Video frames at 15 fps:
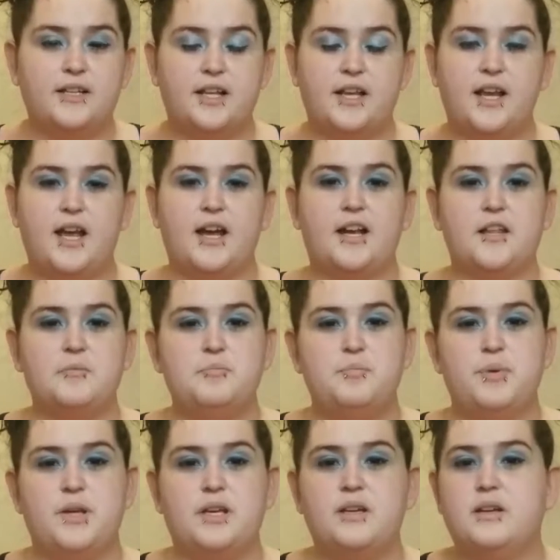They had a
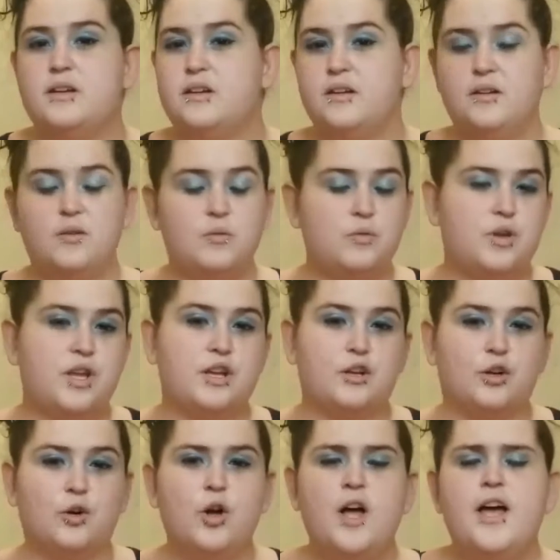big
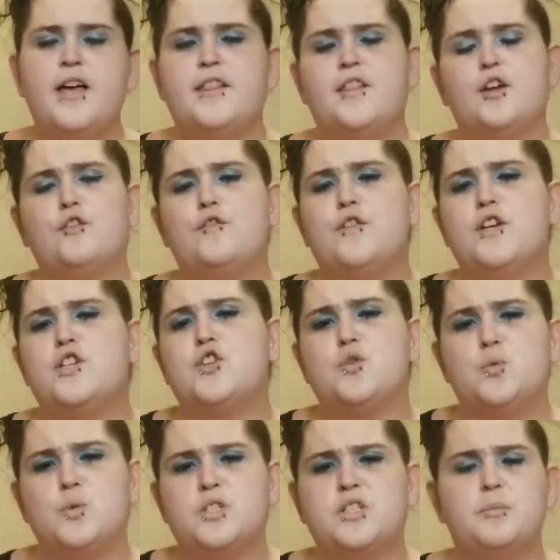kennel. Their vision
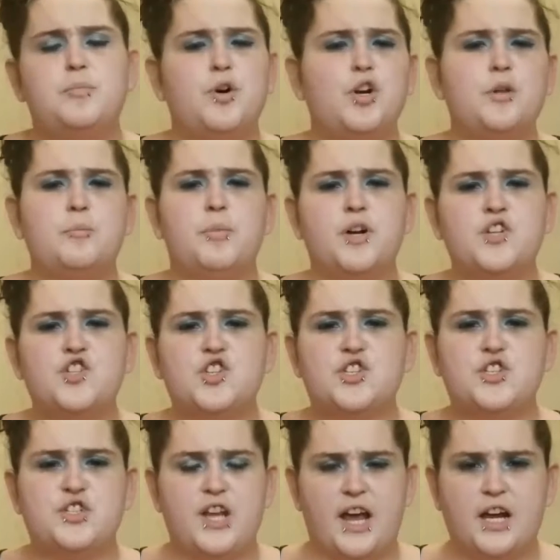was to put a bunch of
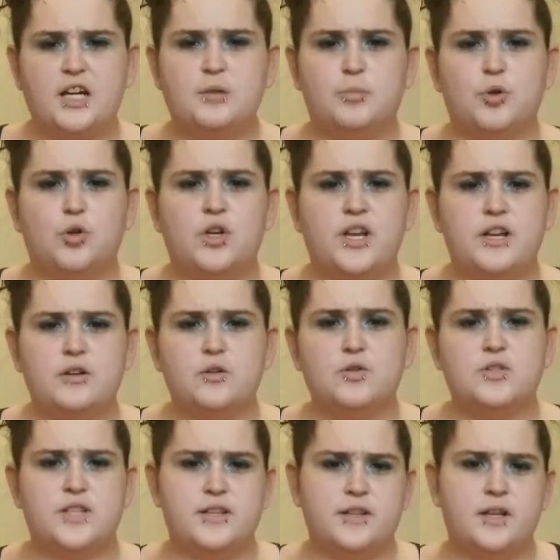stackable kennels
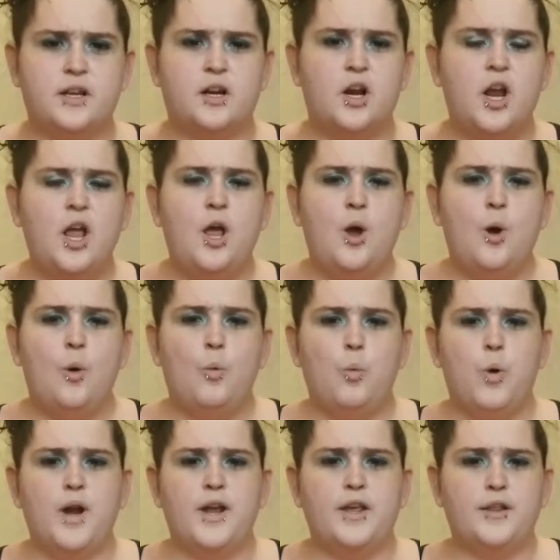in there
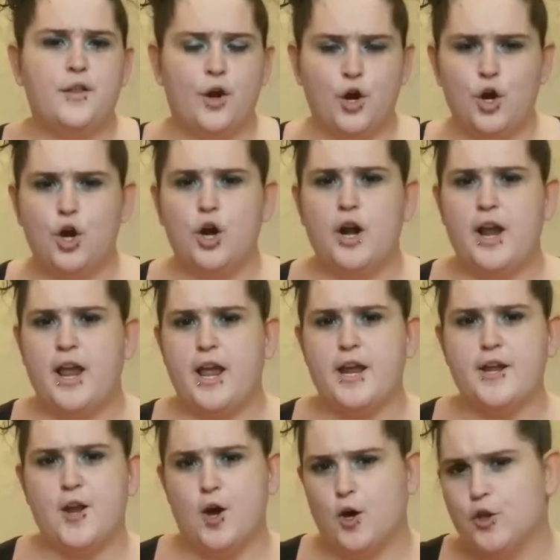with her and
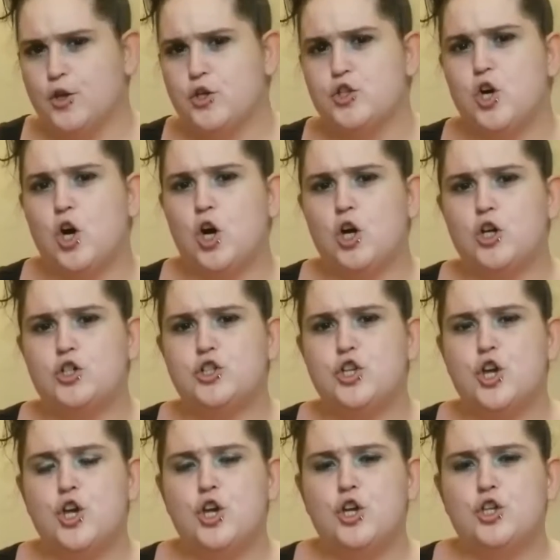other dogs
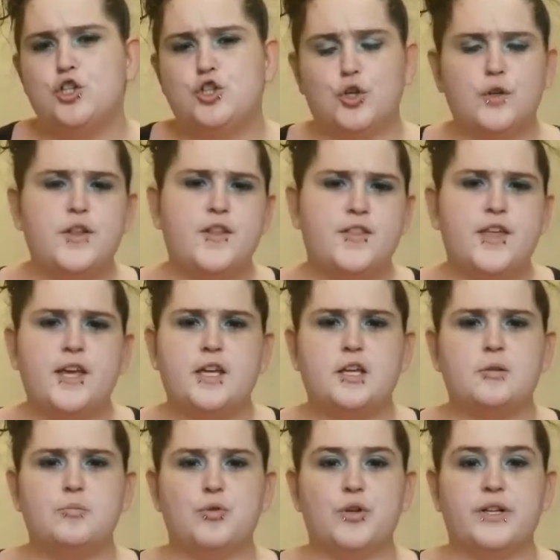so that they
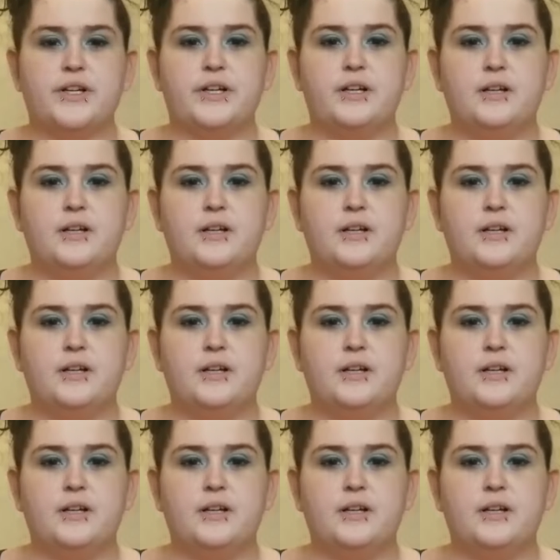could breed.